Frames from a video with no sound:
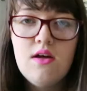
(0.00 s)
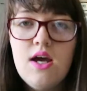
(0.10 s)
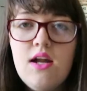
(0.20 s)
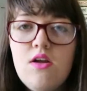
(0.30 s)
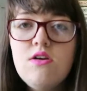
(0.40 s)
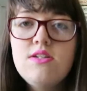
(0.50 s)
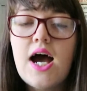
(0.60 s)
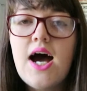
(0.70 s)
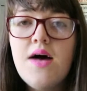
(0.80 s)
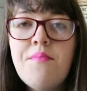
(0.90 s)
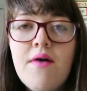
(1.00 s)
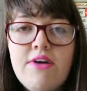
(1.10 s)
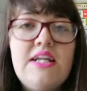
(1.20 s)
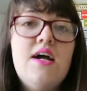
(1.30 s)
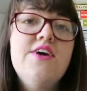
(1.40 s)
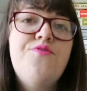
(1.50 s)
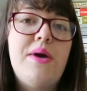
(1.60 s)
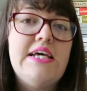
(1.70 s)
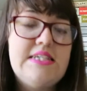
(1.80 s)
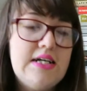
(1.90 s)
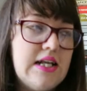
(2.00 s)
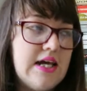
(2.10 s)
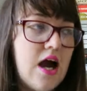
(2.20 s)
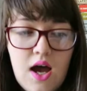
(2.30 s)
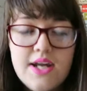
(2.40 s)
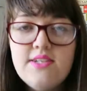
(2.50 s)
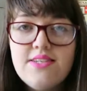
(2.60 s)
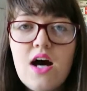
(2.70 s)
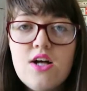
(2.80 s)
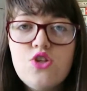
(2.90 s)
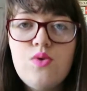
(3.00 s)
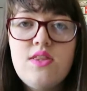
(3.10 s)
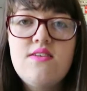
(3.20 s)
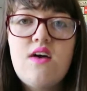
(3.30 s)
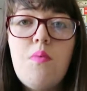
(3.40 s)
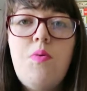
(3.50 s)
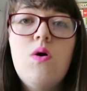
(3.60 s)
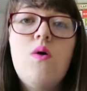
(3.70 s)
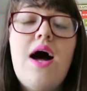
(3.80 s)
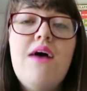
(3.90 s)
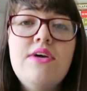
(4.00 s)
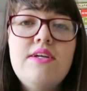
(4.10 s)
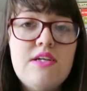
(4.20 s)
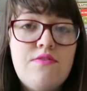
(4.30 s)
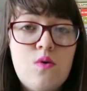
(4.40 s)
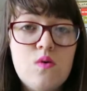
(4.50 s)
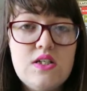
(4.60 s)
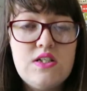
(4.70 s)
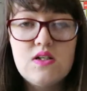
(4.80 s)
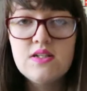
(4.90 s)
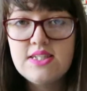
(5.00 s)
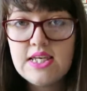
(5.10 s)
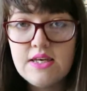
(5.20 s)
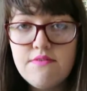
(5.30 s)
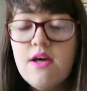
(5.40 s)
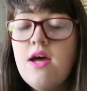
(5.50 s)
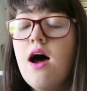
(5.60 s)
It looks at married life basically, and it starts with this couple who are having difficulty to conceive,